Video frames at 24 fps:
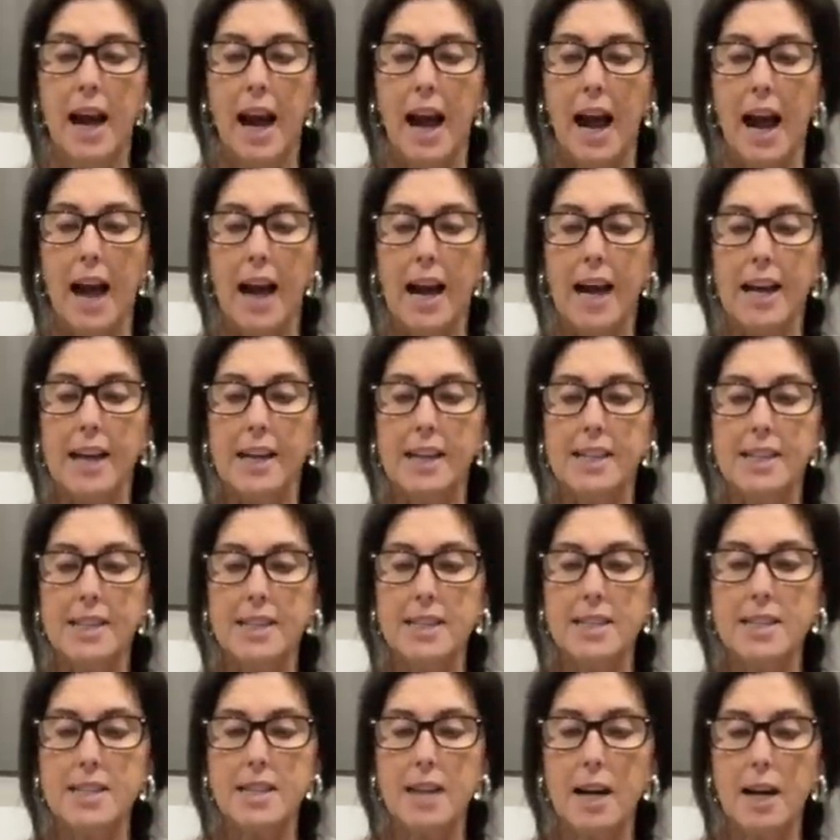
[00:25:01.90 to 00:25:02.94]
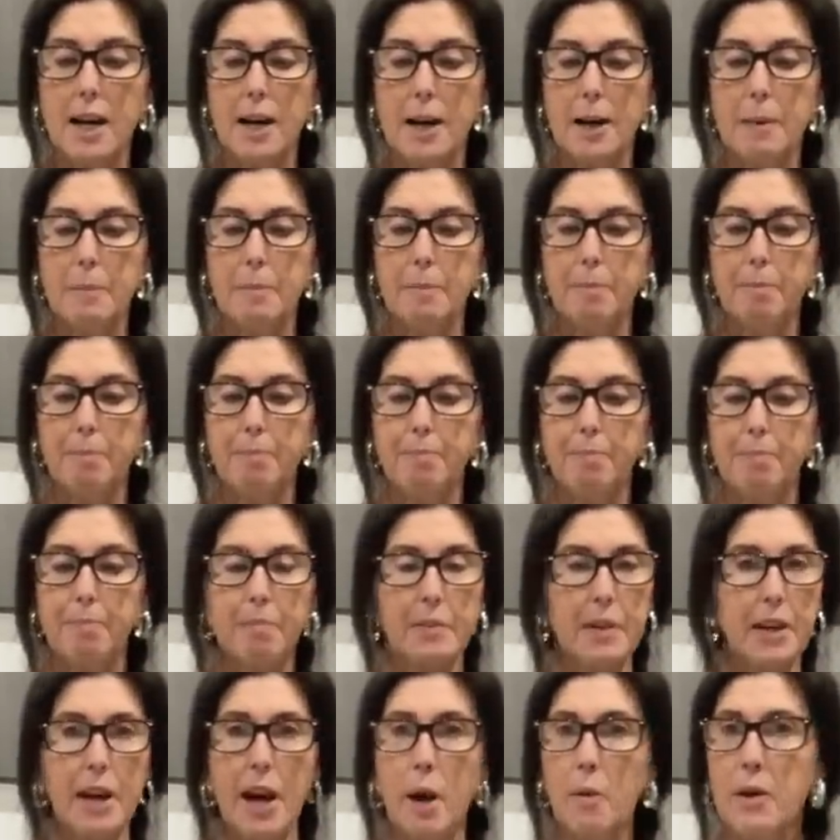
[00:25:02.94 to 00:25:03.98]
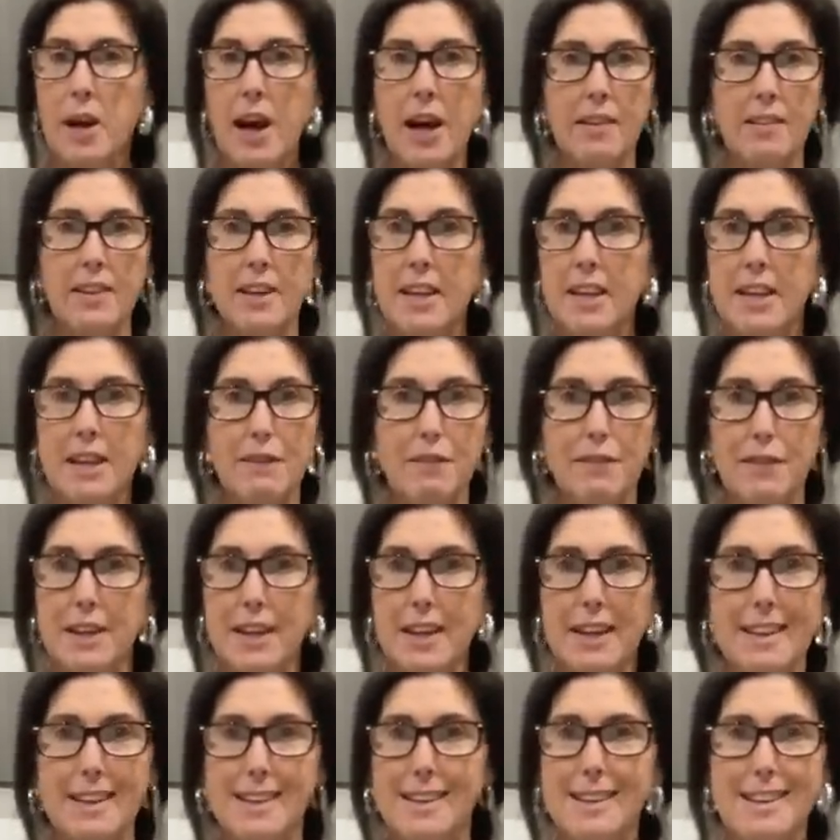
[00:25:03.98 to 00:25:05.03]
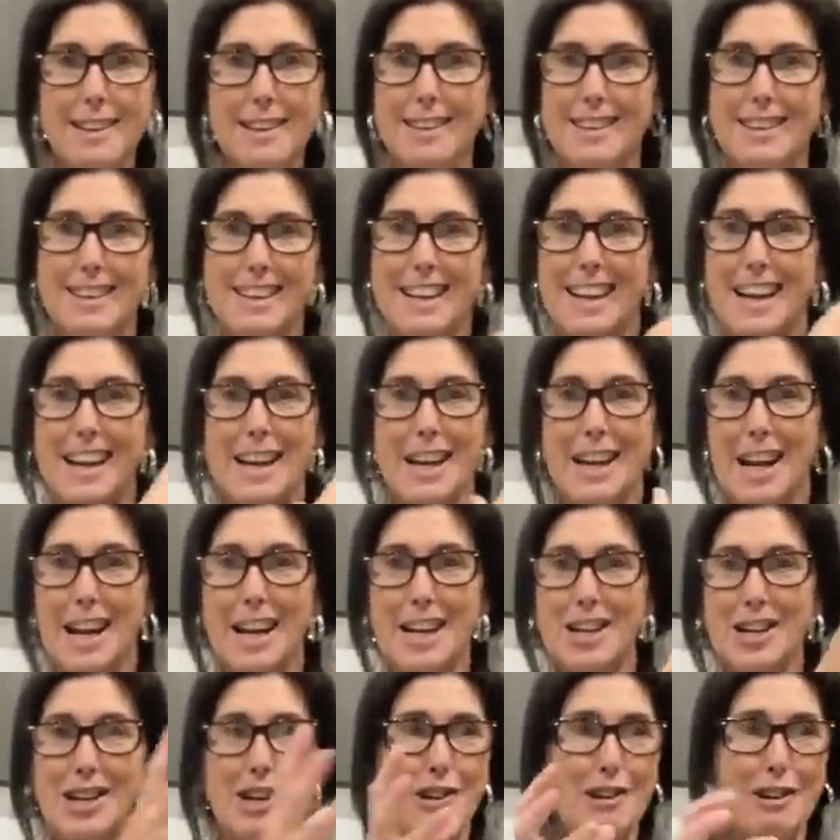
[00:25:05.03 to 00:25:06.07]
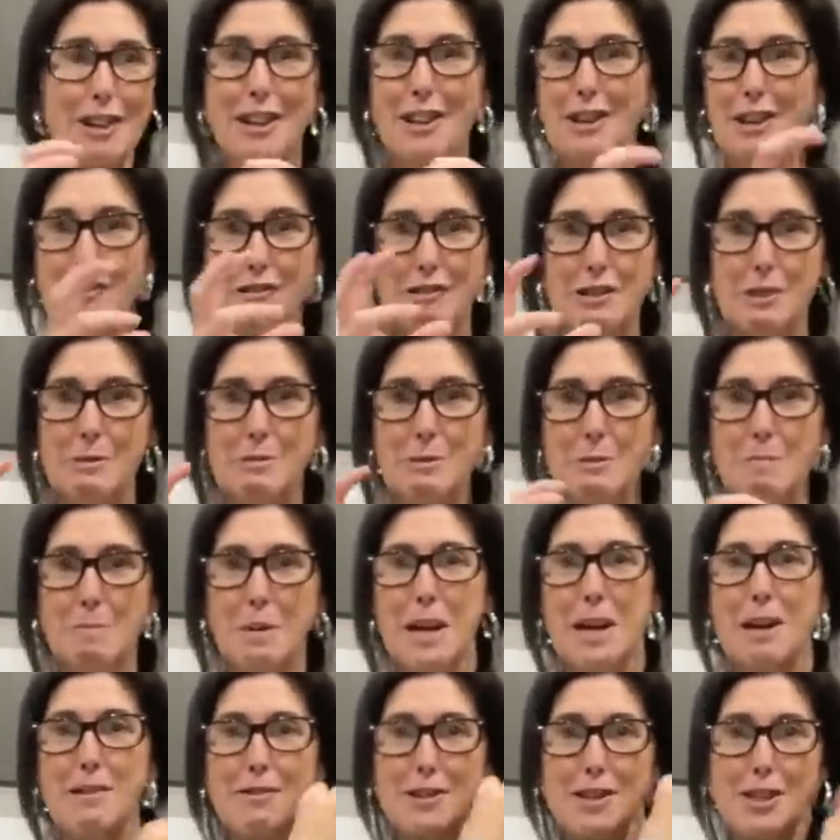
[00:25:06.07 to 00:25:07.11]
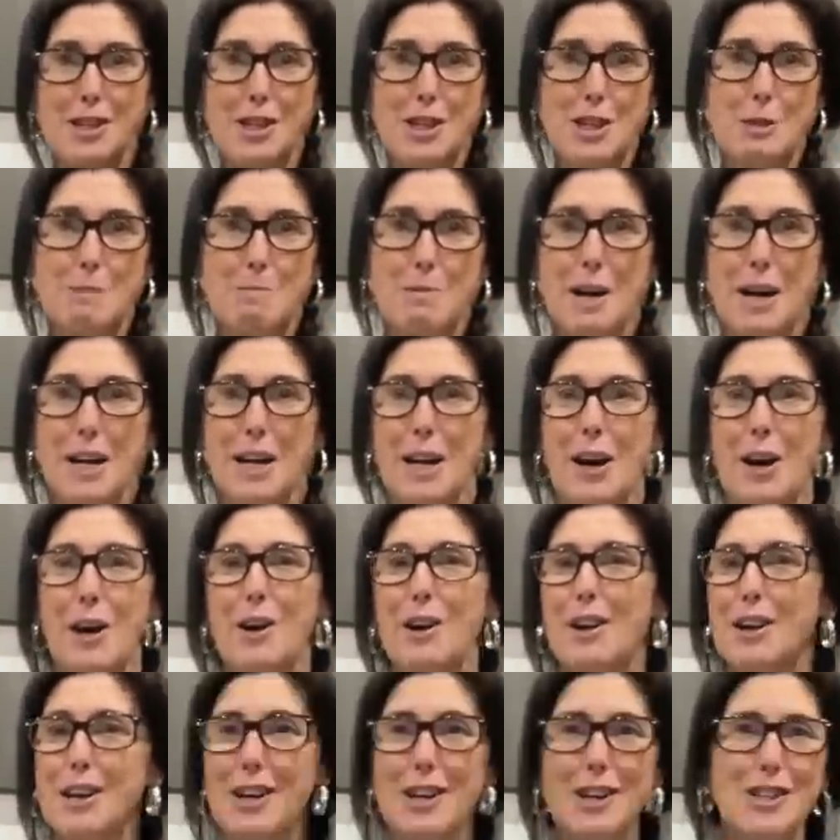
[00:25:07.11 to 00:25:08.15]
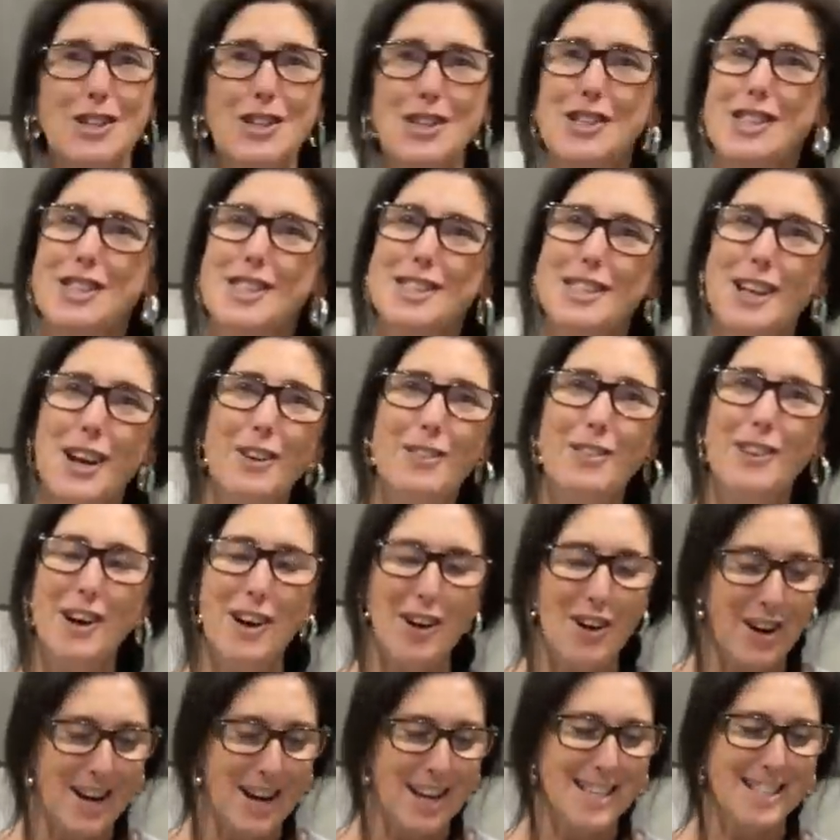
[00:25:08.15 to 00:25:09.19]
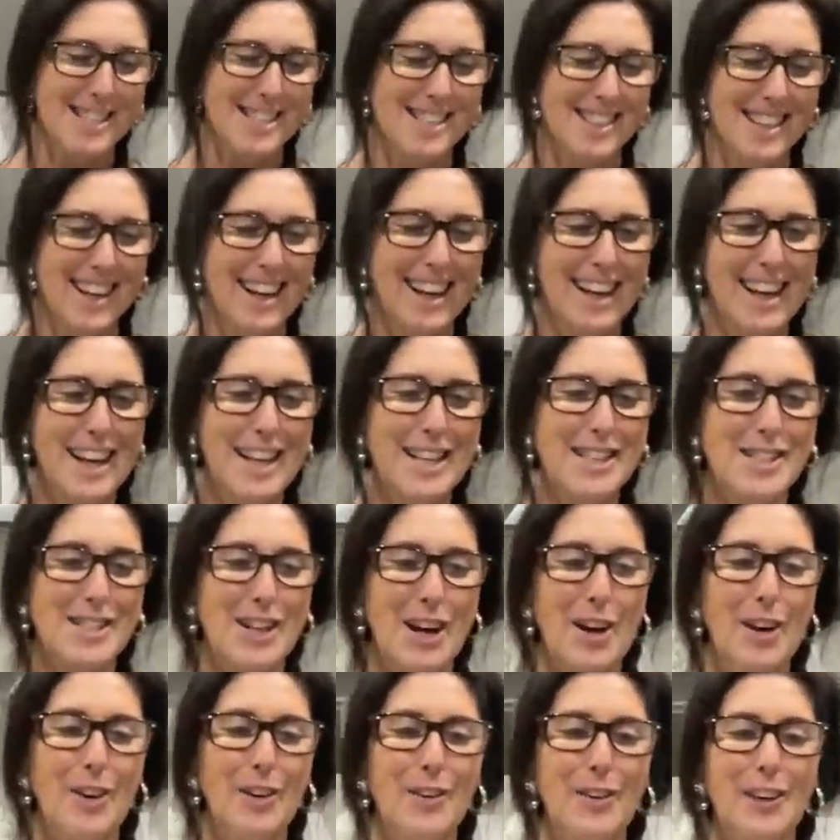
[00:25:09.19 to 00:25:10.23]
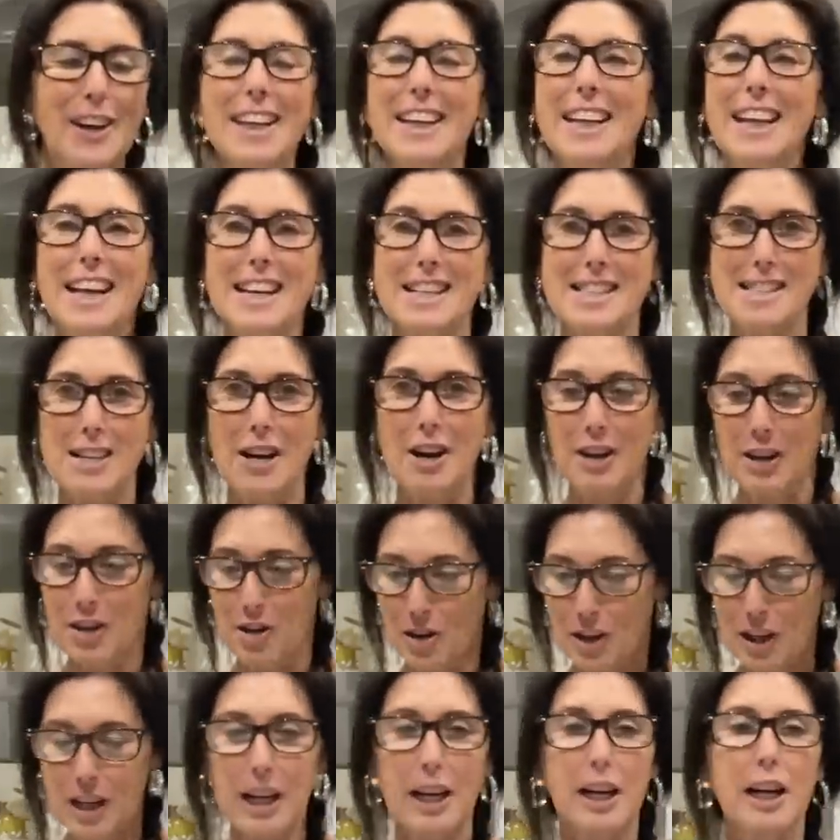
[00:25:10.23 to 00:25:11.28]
And going out in the evening in the Christmas period and spraying it up, yeah, it's just so nice. So yes, I got